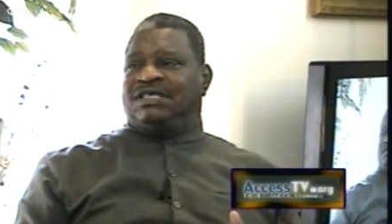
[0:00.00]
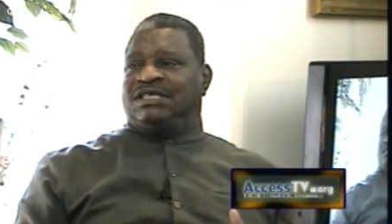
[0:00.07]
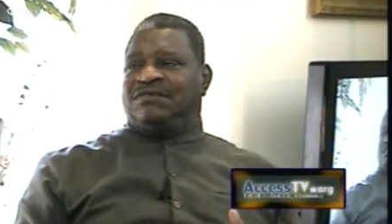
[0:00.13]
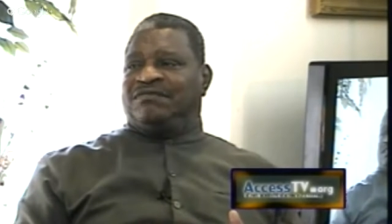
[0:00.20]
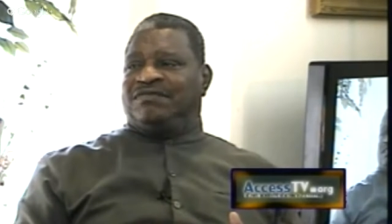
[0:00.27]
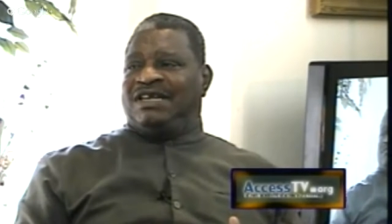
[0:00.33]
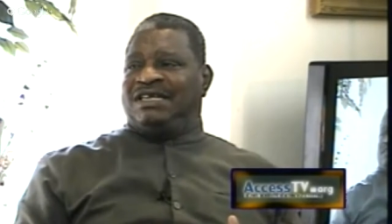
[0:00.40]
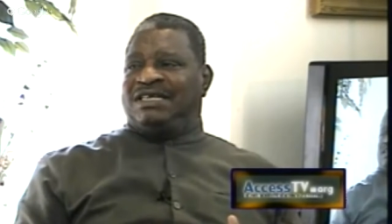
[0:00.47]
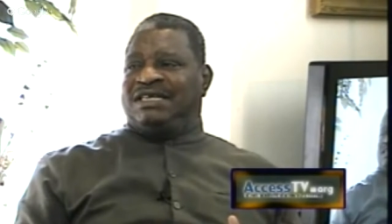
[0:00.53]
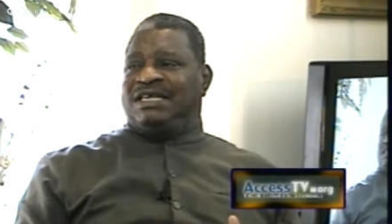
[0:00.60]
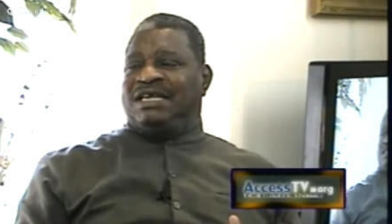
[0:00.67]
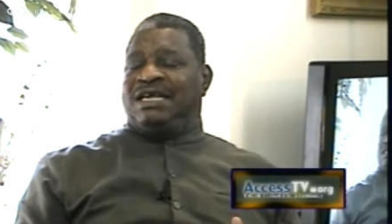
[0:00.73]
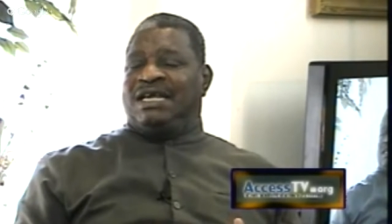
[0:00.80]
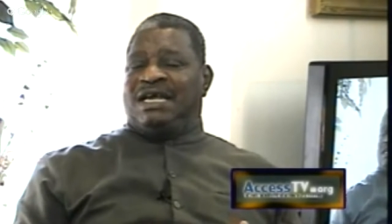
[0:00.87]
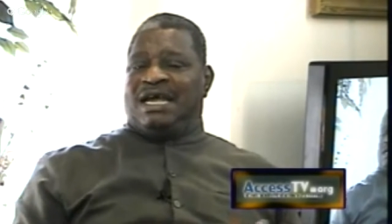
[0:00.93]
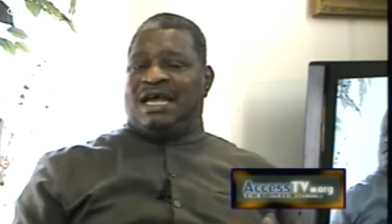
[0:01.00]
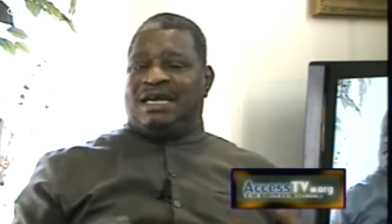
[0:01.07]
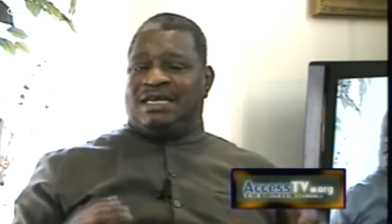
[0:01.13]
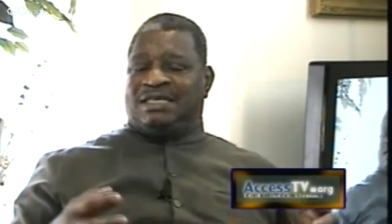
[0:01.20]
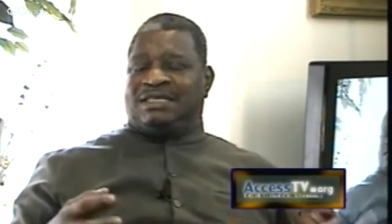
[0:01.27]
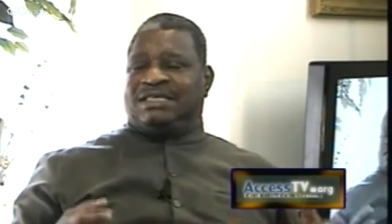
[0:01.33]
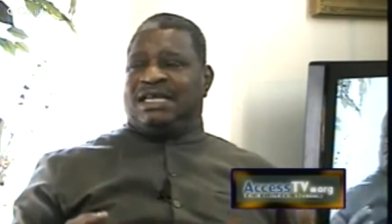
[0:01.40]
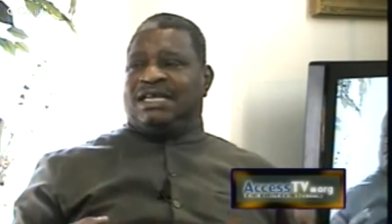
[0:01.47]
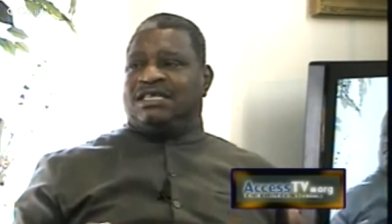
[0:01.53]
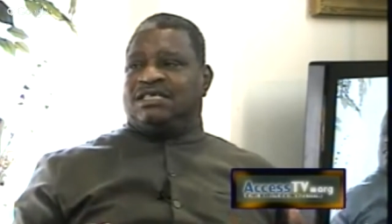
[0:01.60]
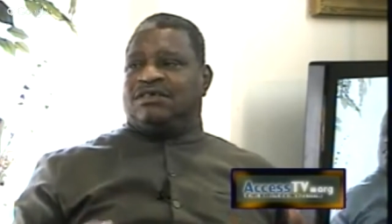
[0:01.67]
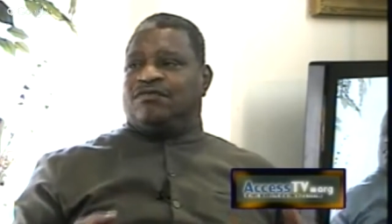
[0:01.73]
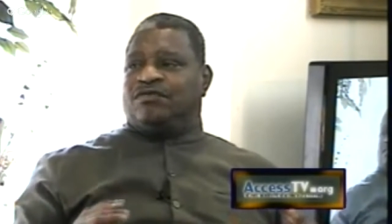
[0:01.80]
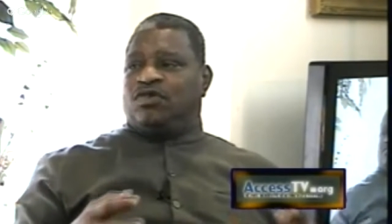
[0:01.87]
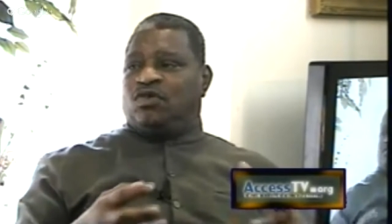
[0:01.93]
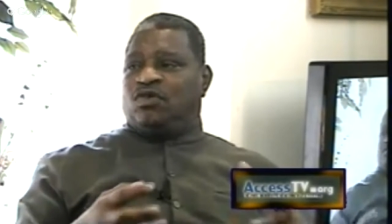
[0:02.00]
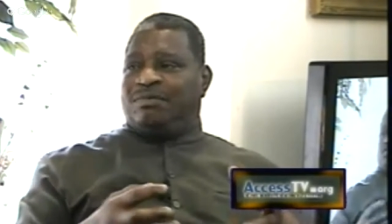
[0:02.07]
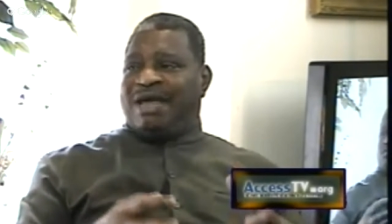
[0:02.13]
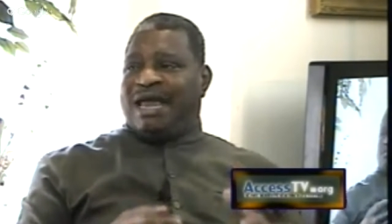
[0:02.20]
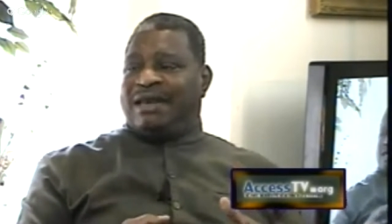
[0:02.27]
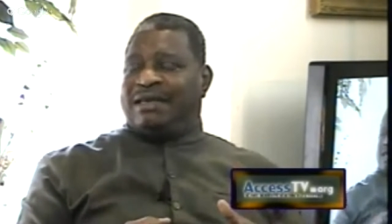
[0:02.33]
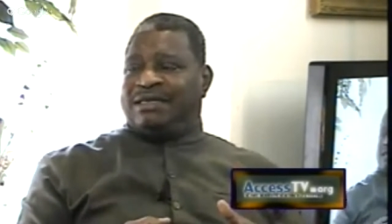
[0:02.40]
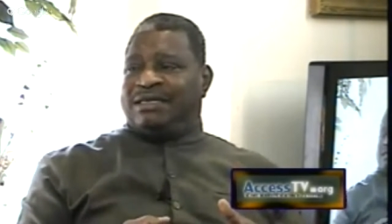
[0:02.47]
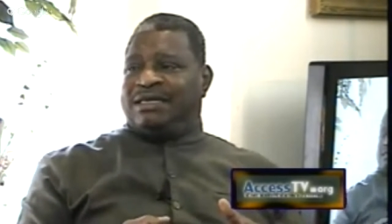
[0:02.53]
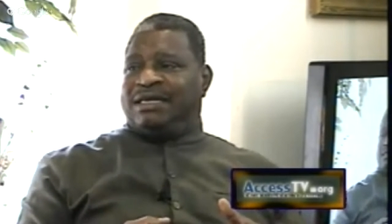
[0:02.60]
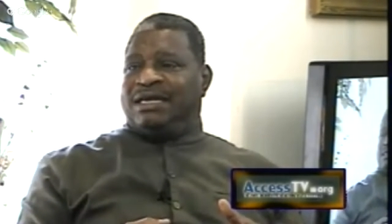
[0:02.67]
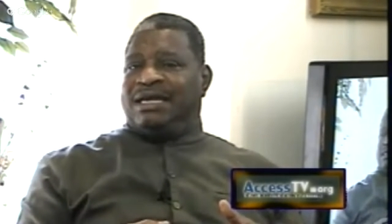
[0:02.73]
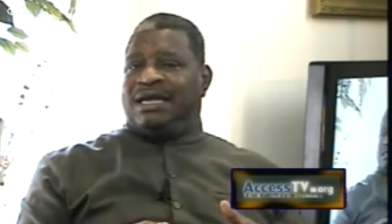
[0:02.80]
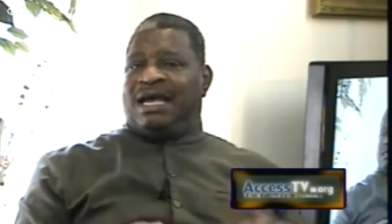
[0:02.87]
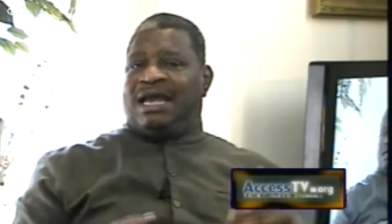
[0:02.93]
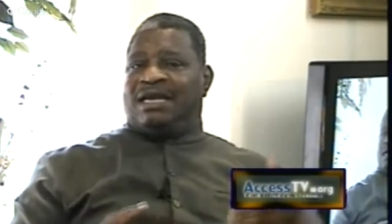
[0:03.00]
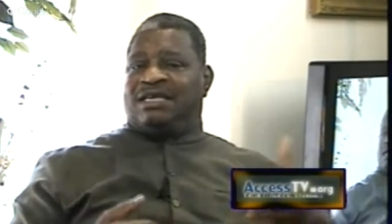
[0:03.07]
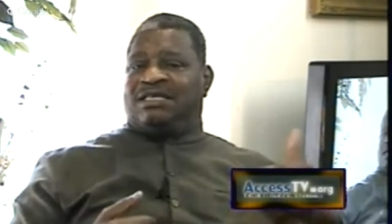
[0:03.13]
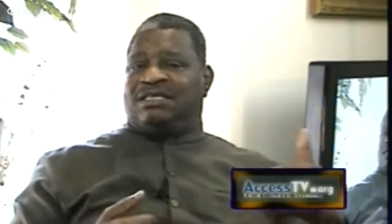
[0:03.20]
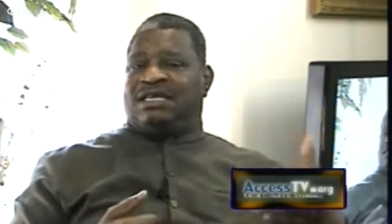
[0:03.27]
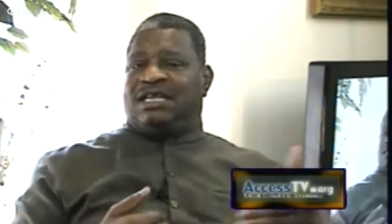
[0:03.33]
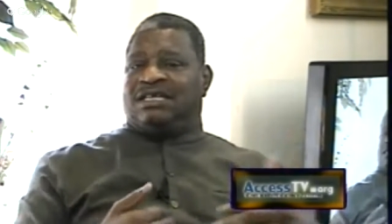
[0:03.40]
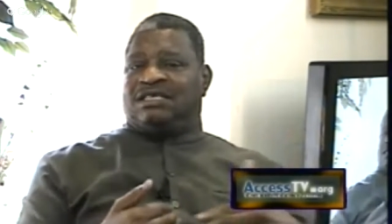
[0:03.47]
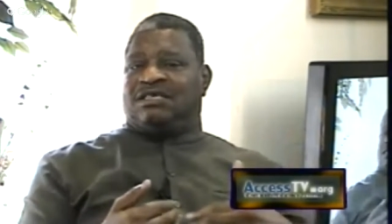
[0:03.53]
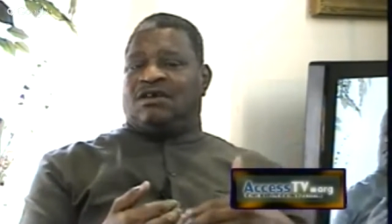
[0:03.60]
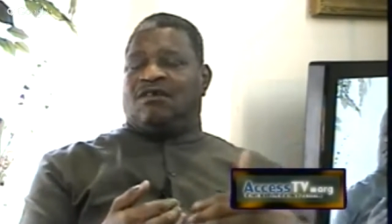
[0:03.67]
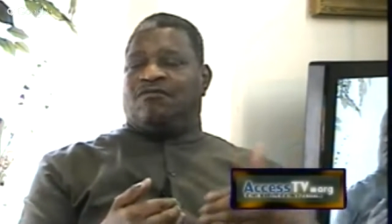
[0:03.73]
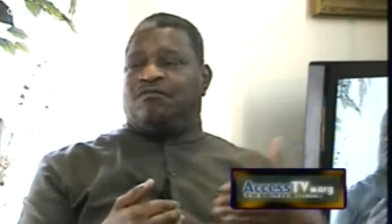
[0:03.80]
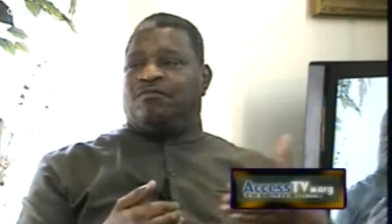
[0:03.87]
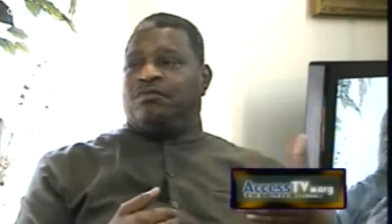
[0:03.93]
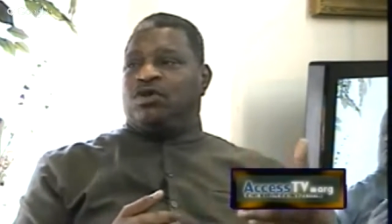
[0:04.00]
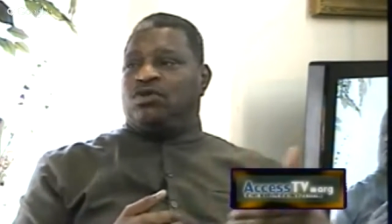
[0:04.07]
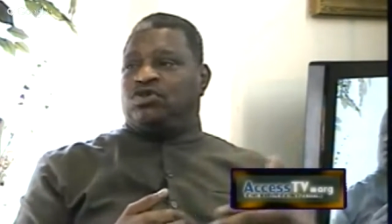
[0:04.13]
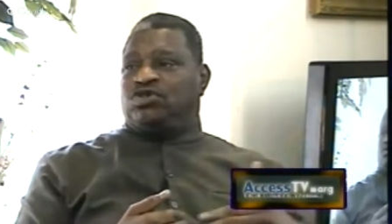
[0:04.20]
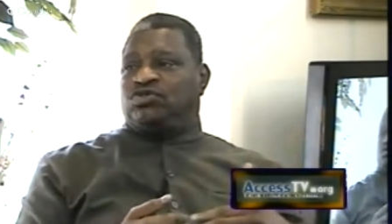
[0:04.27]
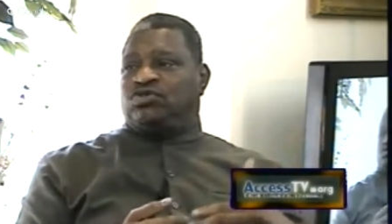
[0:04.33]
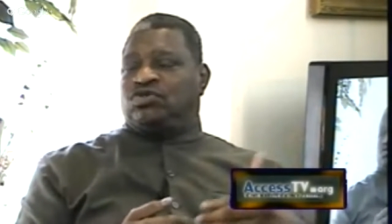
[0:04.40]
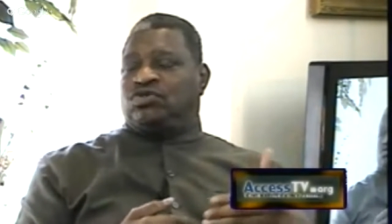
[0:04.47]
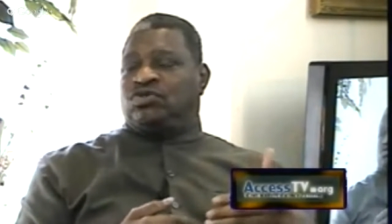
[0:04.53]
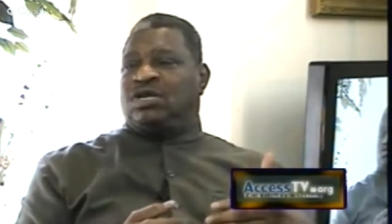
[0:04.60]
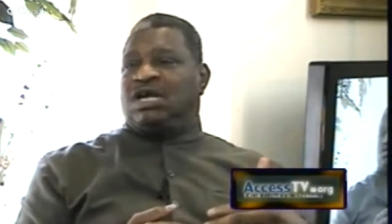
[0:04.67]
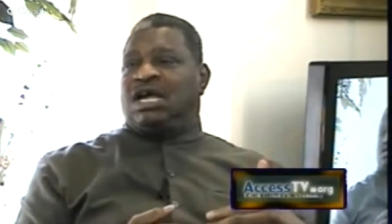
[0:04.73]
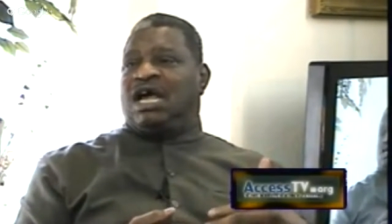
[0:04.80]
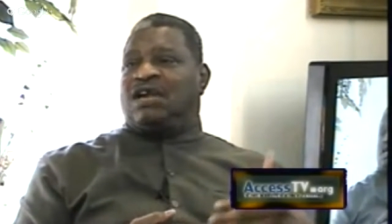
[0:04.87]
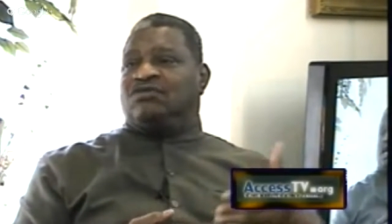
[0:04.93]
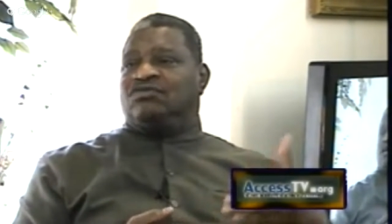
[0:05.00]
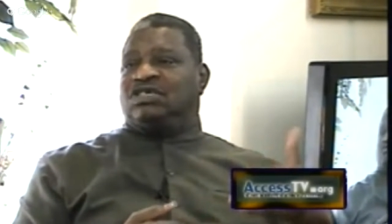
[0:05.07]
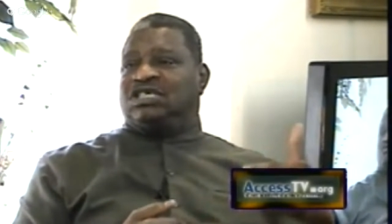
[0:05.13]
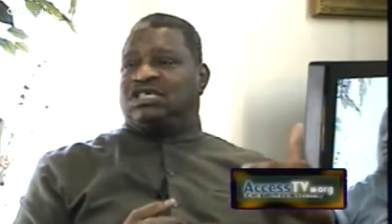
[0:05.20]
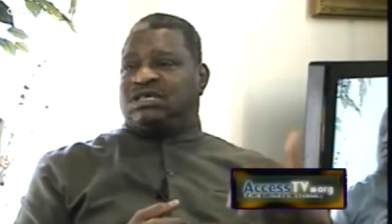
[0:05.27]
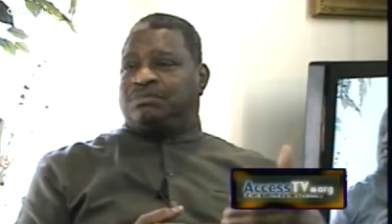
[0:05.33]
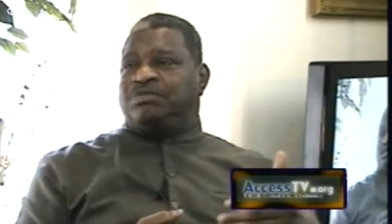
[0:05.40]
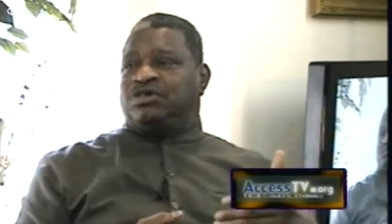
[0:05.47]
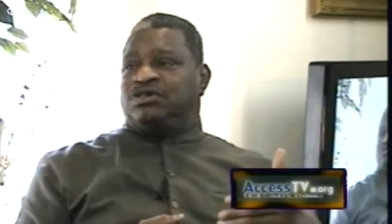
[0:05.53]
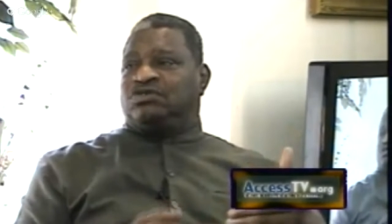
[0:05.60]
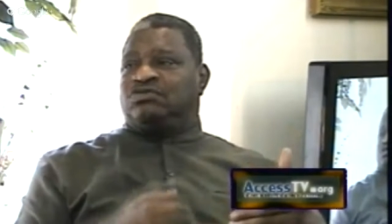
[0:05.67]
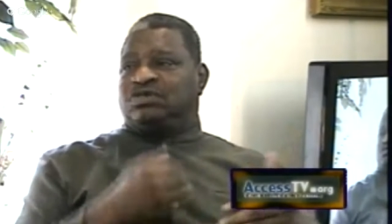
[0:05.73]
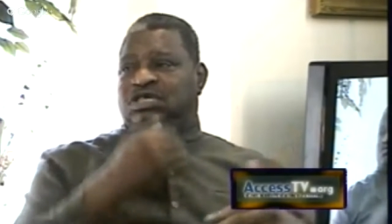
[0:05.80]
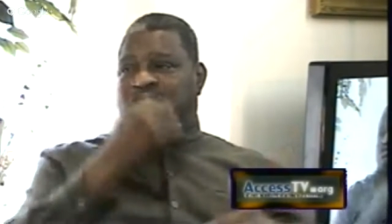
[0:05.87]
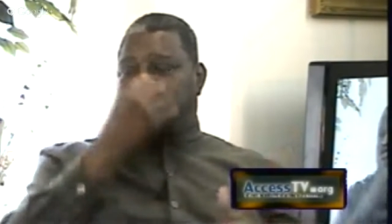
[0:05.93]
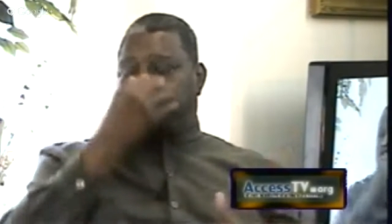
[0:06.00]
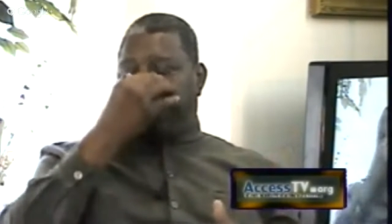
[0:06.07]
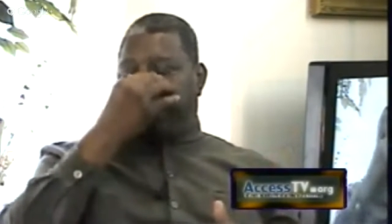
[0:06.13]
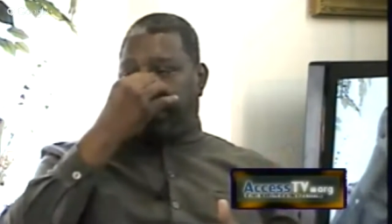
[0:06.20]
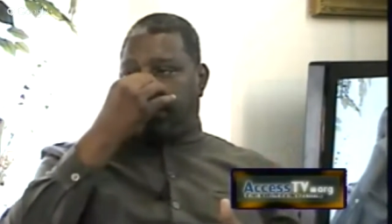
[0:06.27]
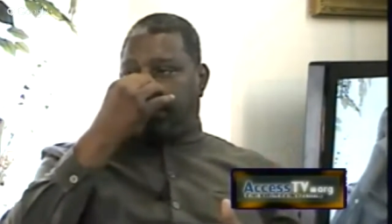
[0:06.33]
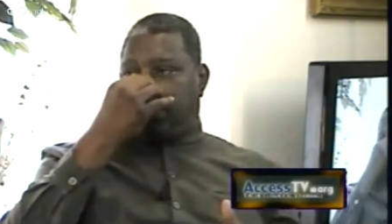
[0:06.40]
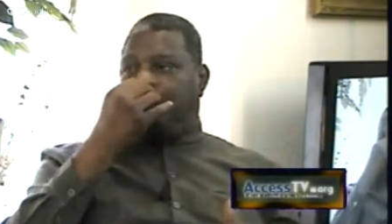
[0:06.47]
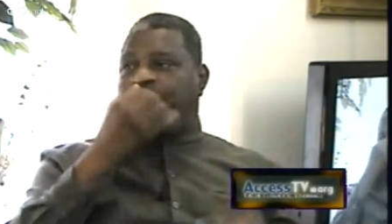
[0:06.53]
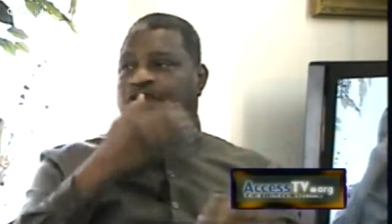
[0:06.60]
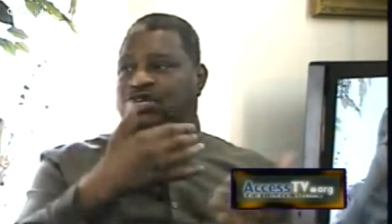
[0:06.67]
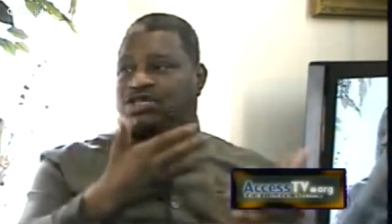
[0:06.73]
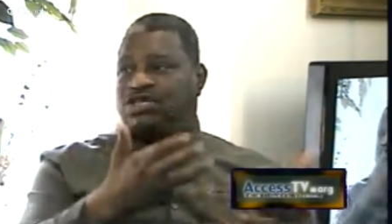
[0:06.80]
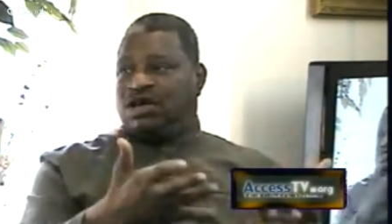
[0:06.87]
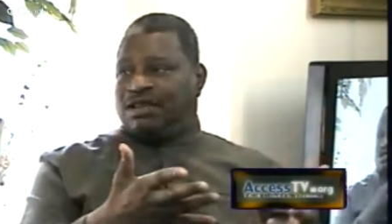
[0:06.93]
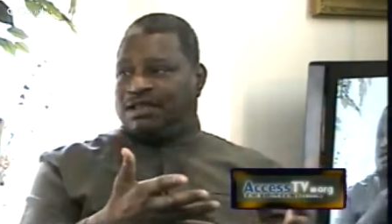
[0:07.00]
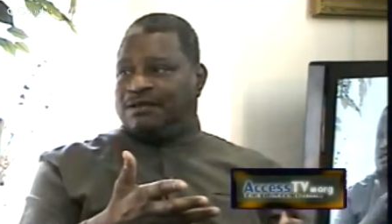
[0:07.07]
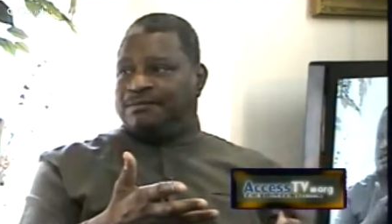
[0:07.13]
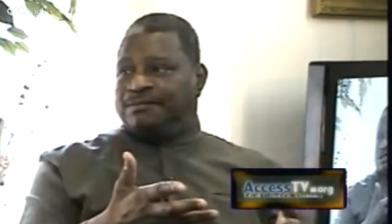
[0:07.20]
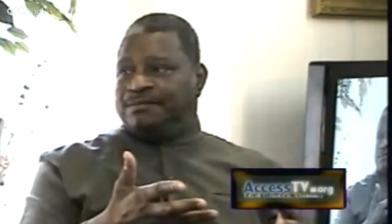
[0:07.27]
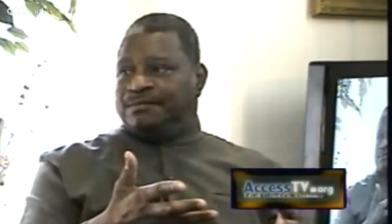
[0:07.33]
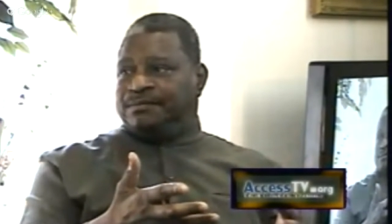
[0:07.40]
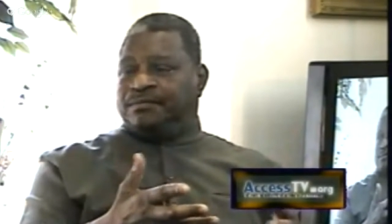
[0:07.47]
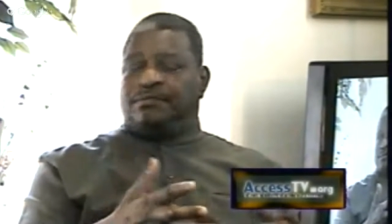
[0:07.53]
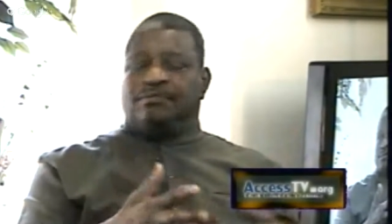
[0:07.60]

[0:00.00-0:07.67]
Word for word: civility and a sense of normality and a sense of mutual and reciprocal respect for each other. Mm-hmm.